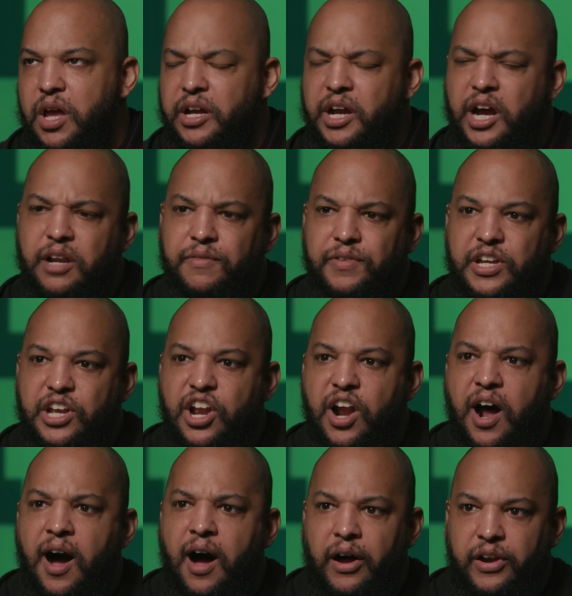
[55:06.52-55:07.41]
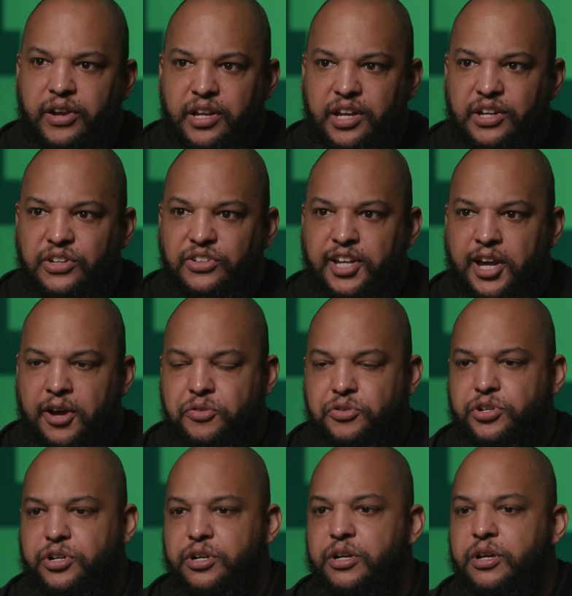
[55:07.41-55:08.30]
kind of a
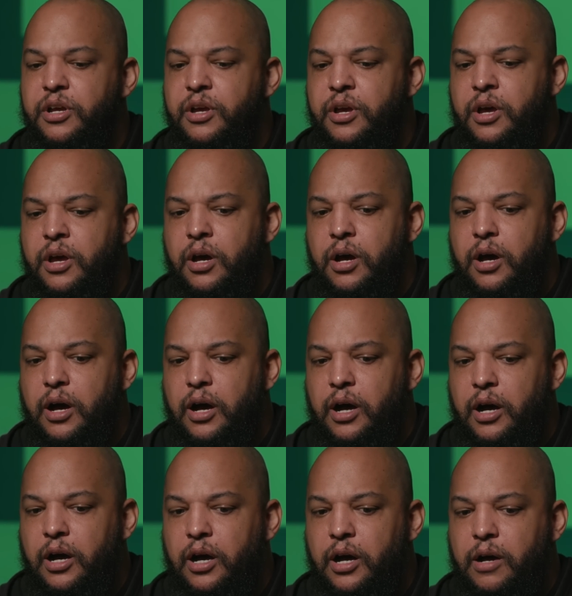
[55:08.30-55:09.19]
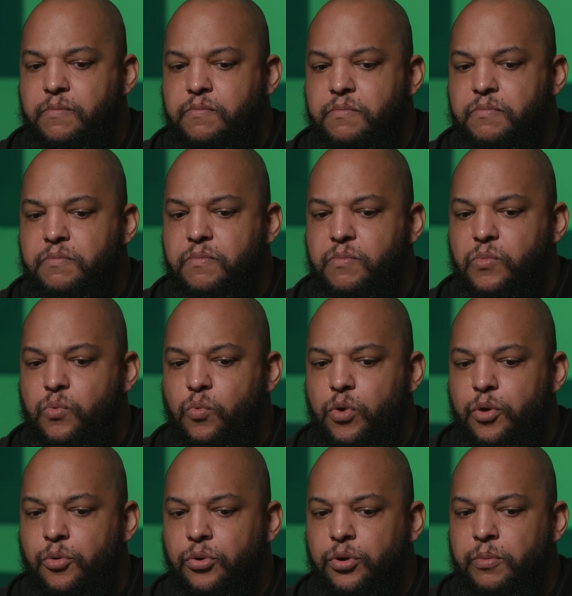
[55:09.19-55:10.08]
non-encounter.
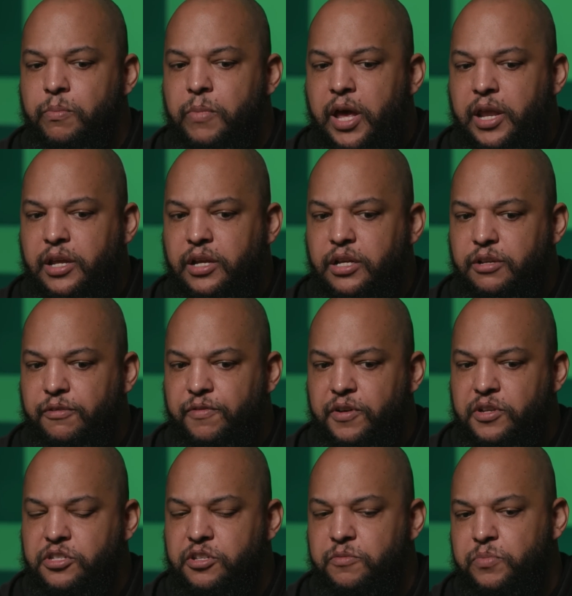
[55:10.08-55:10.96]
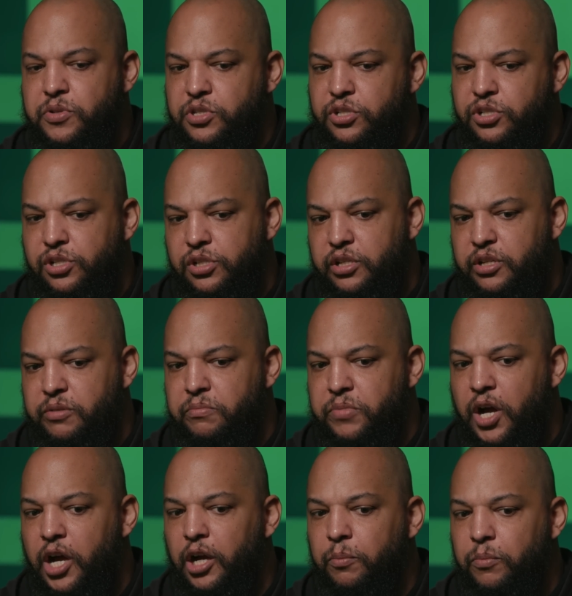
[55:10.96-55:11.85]
We were manning a defensive position in
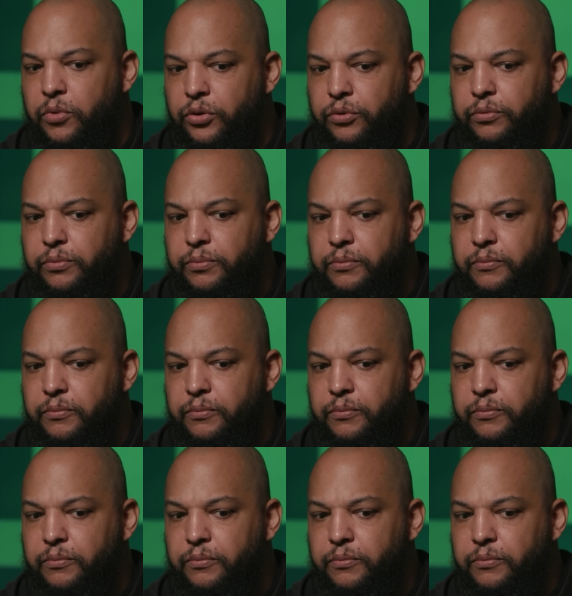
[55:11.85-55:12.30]
Bakhmut.